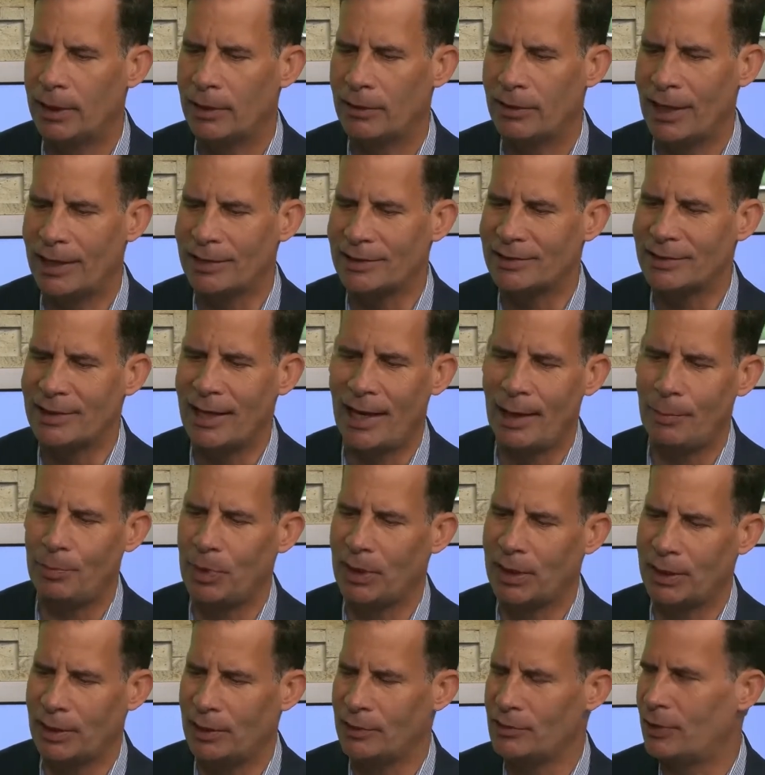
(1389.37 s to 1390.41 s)
That's not
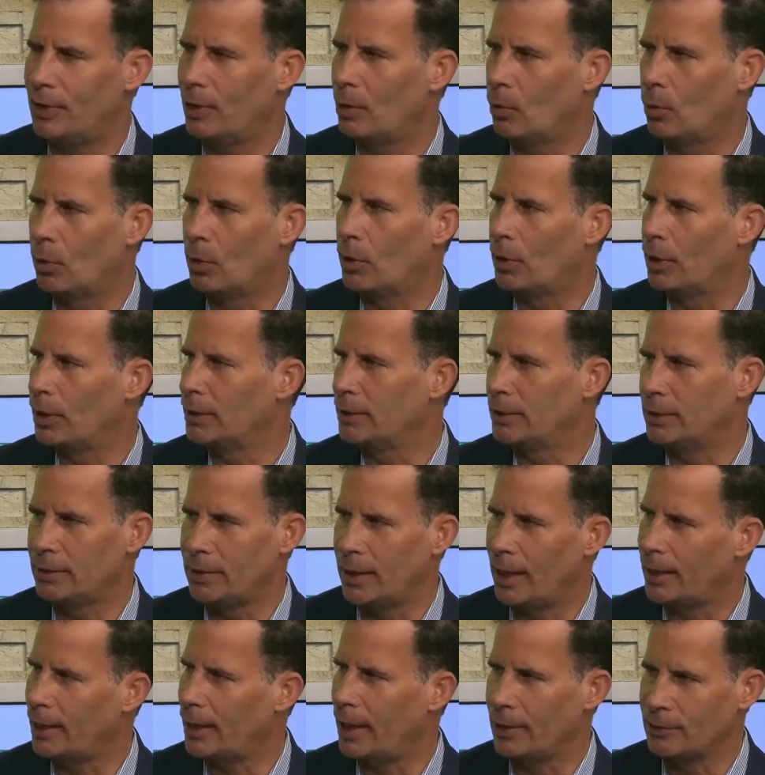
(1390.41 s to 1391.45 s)
because they're worried
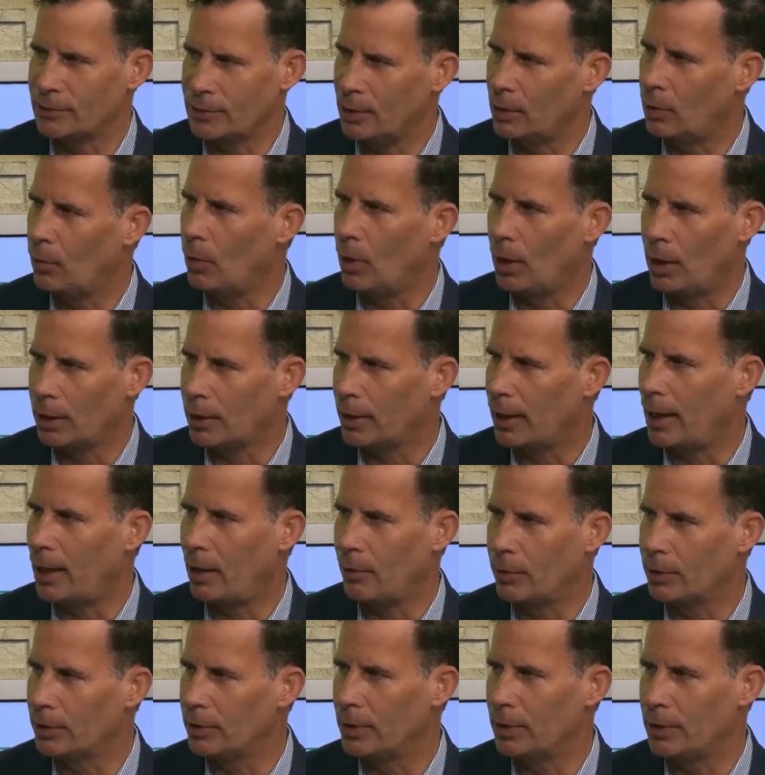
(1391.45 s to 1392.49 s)
that guy's going to walk out
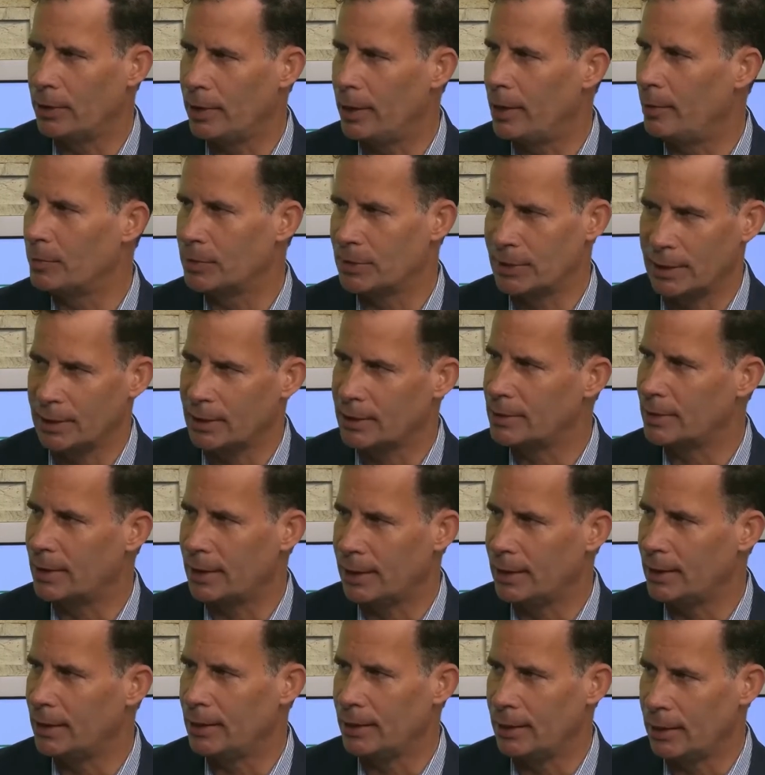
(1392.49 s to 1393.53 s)
with an
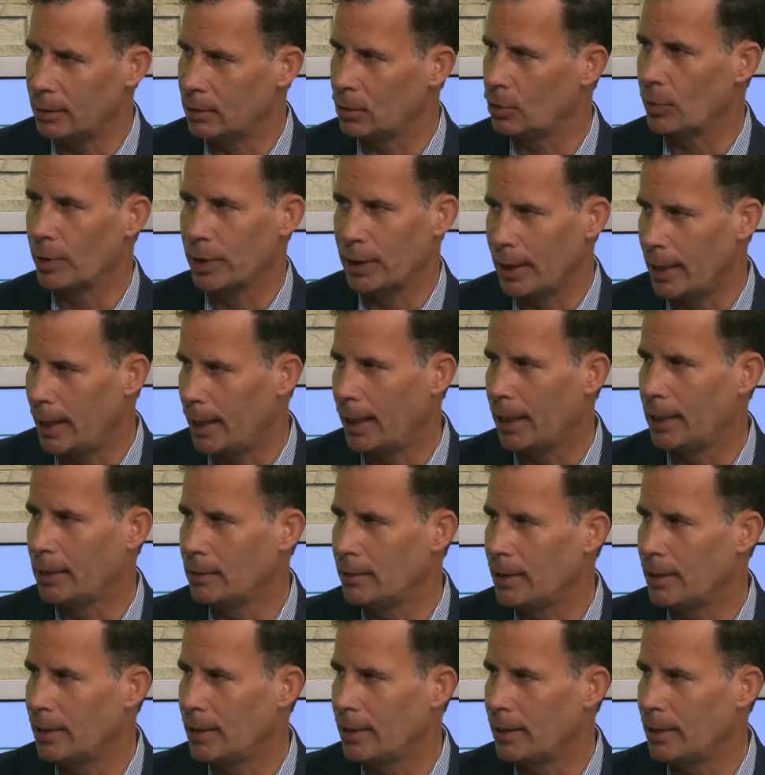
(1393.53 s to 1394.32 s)
M16 and a grenade.